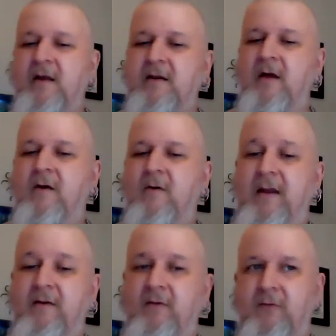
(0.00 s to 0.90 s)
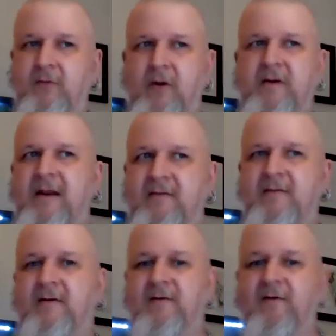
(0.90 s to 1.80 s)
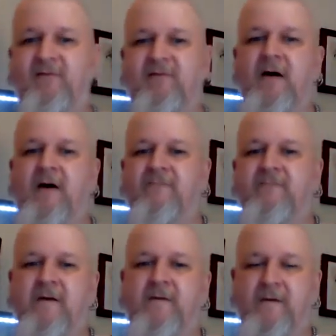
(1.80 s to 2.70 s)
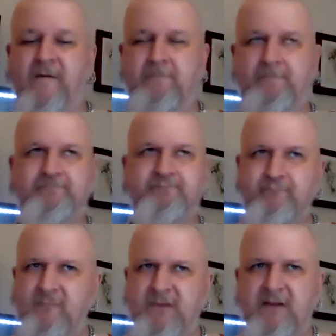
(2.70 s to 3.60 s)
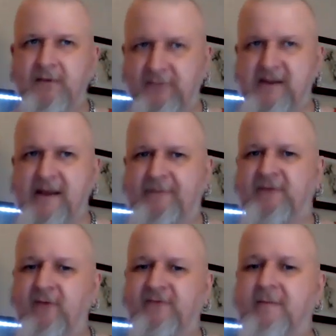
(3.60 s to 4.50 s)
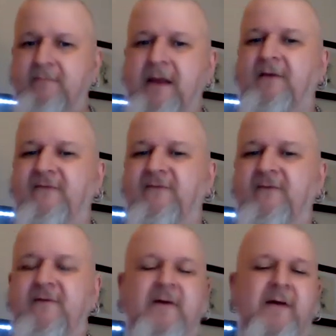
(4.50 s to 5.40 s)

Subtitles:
and look at the stuff, the episodes I missed.